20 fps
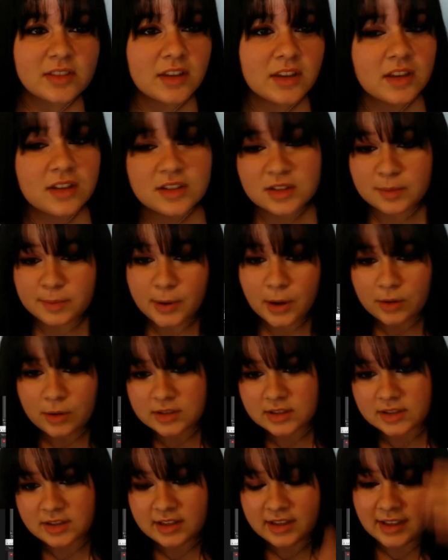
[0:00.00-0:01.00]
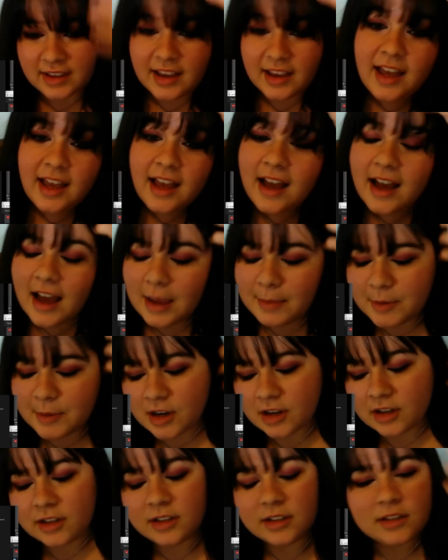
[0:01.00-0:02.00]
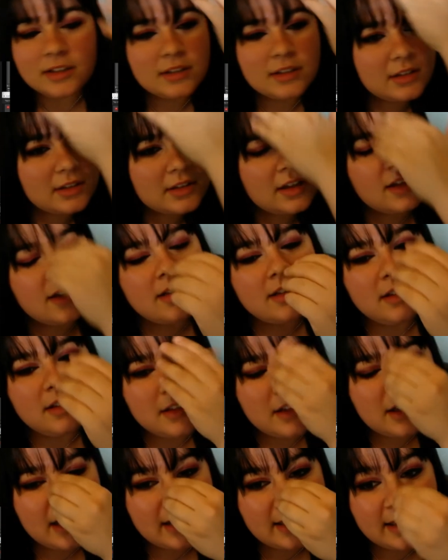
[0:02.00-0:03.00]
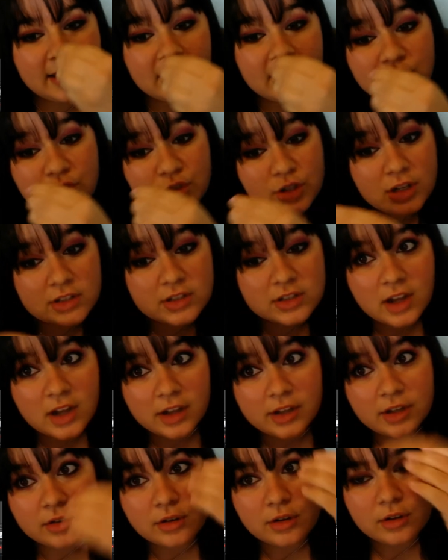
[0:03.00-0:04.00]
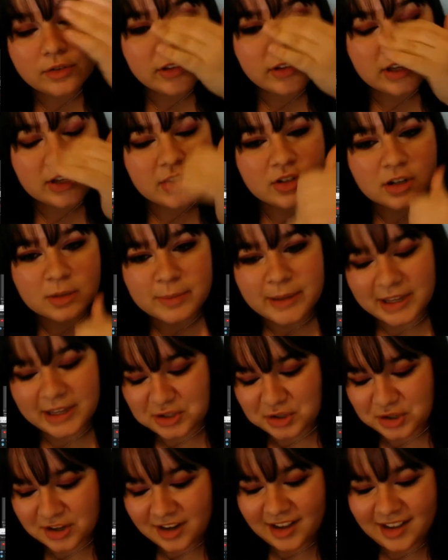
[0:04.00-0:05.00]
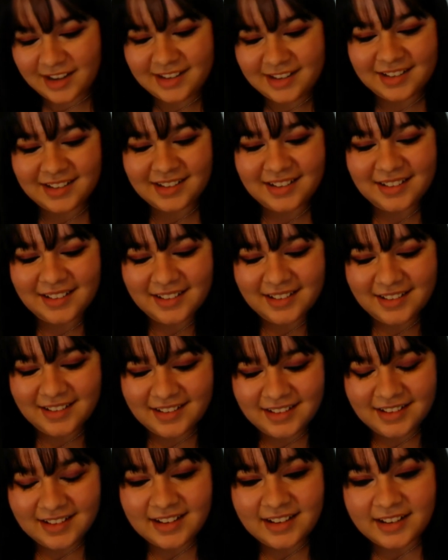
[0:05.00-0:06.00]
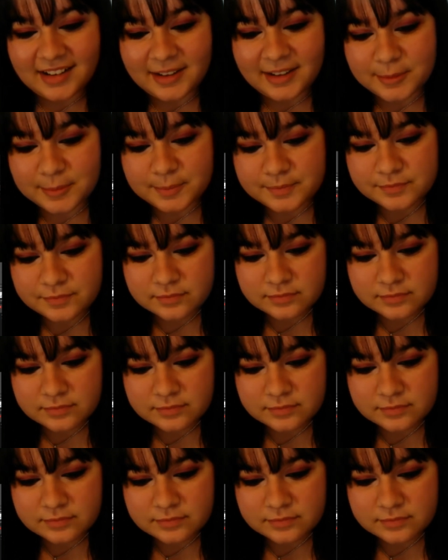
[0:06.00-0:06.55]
Supposedly, hi Mark. I just got your notification on Patreon. But